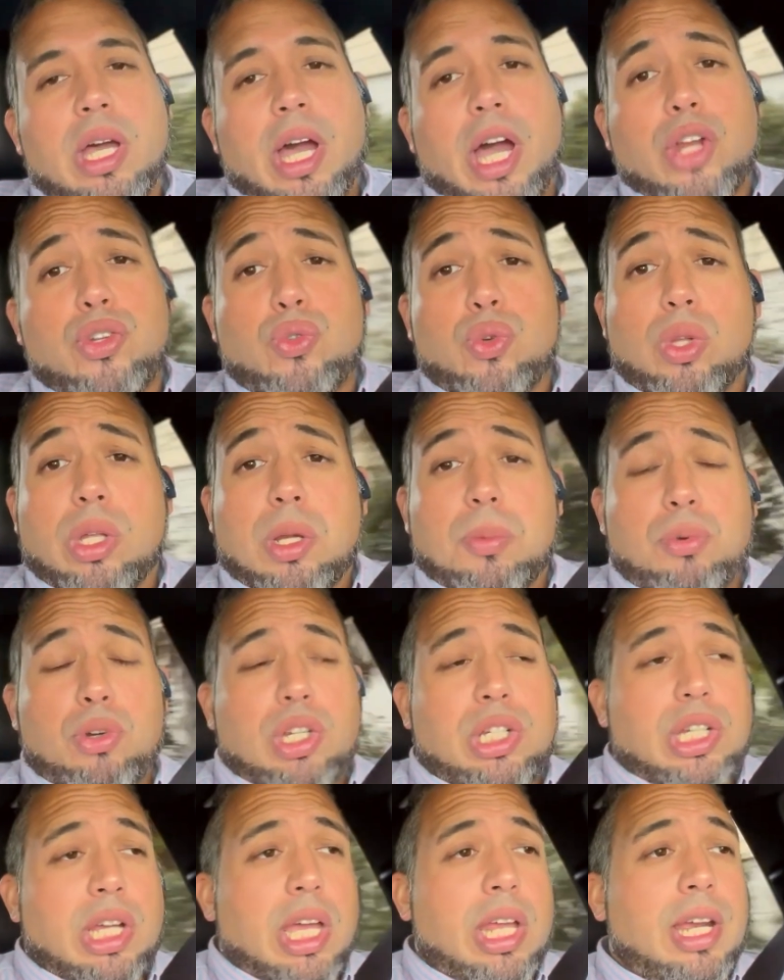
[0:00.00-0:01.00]
I truly
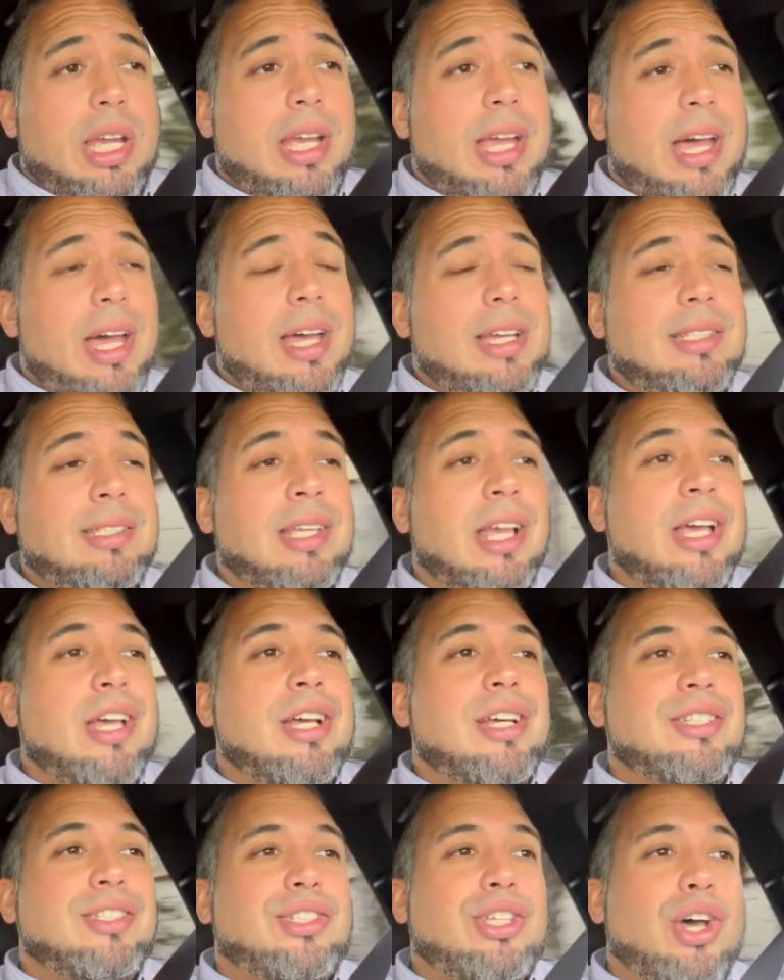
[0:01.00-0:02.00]
appreciate it, guys.
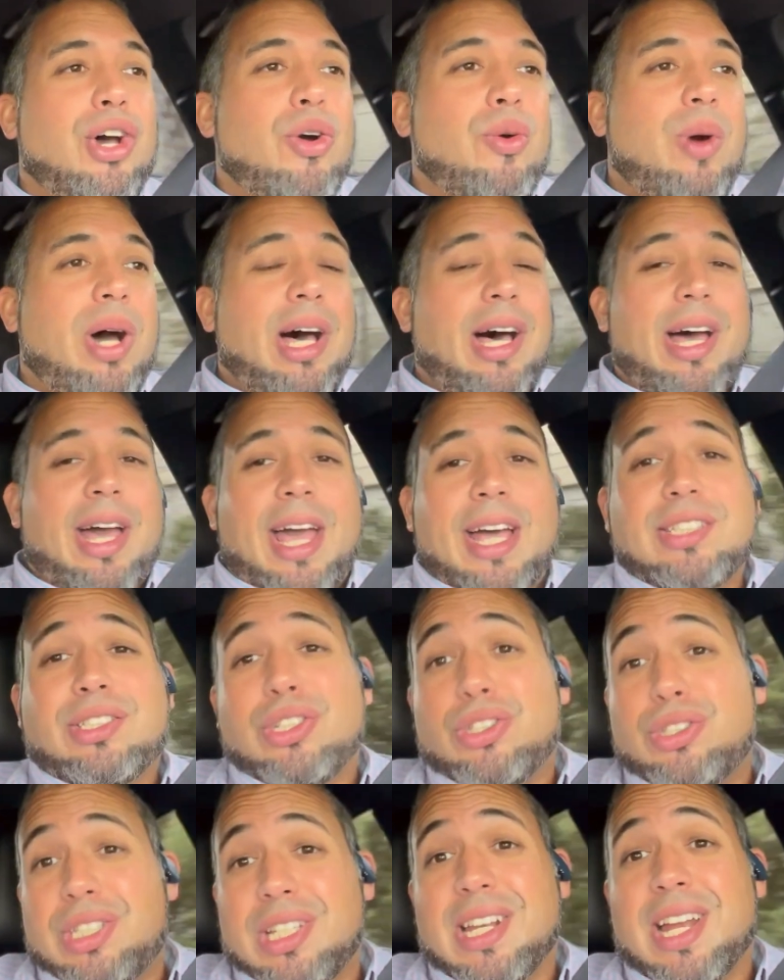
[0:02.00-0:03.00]
So as
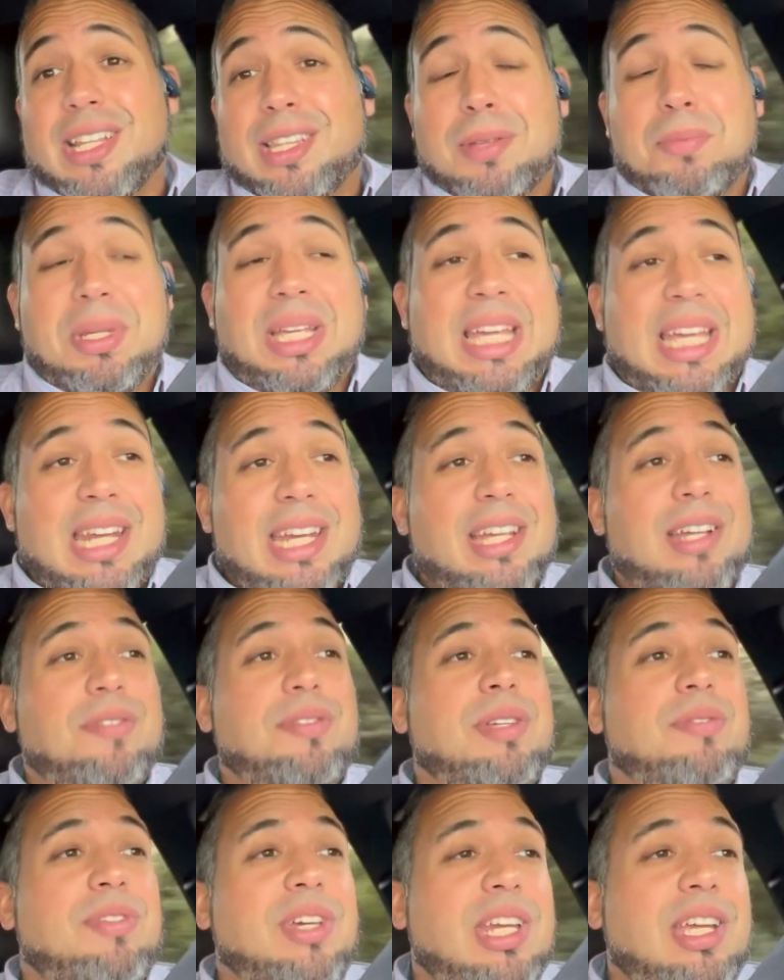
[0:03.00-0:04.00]
you've seen at the beginning
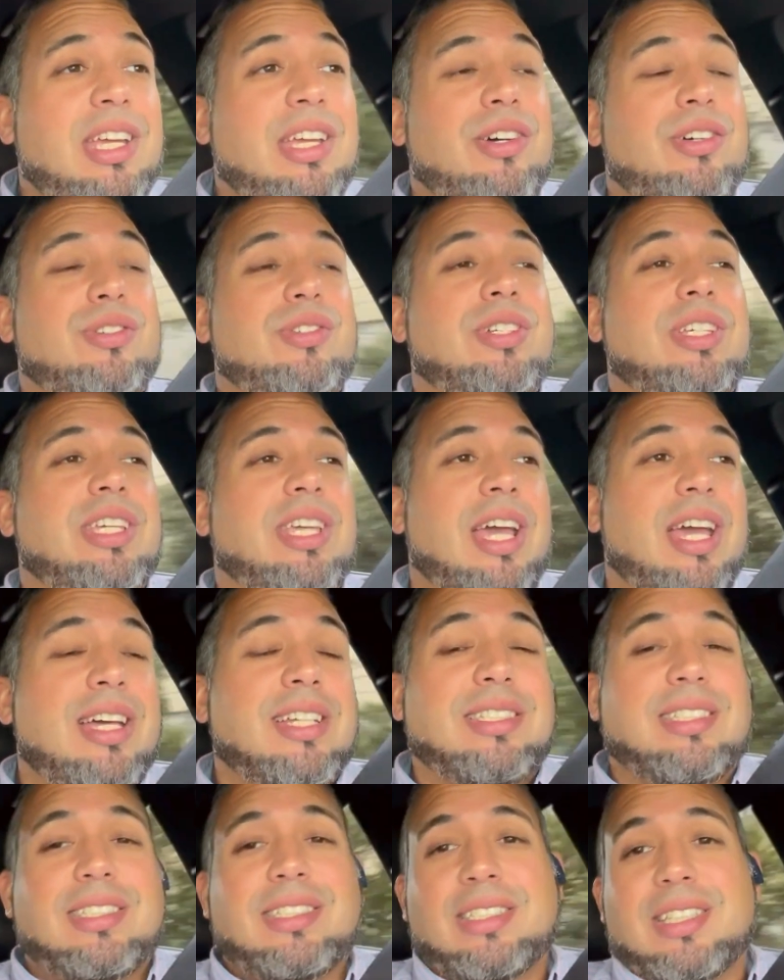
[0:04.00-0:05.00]
of the video,
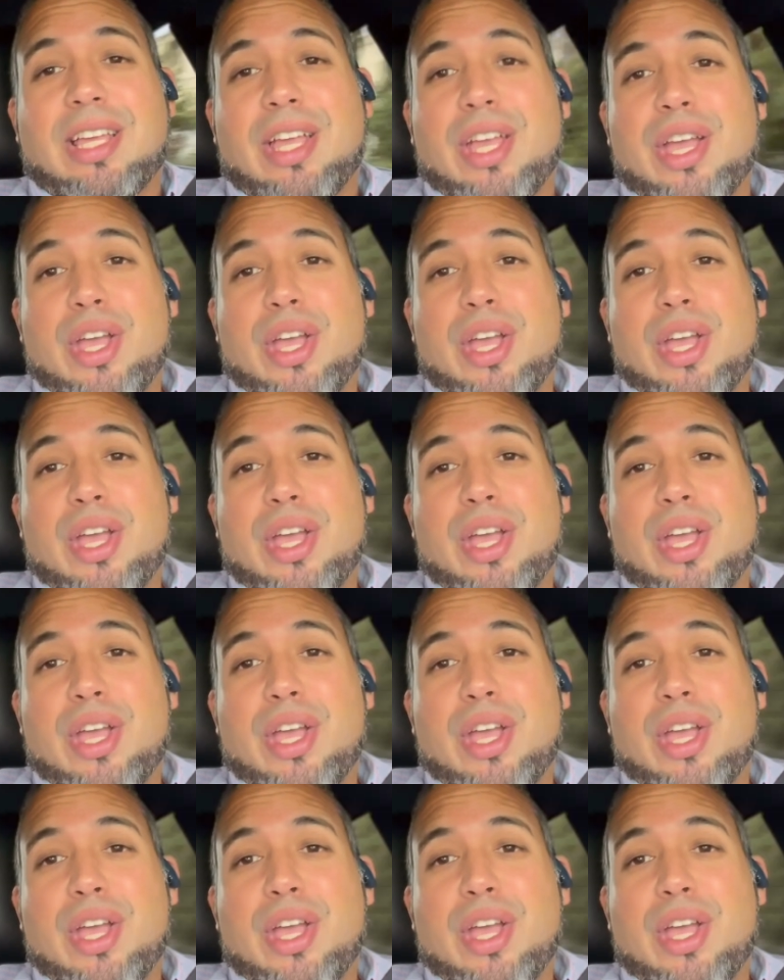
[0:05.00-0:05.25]
yes,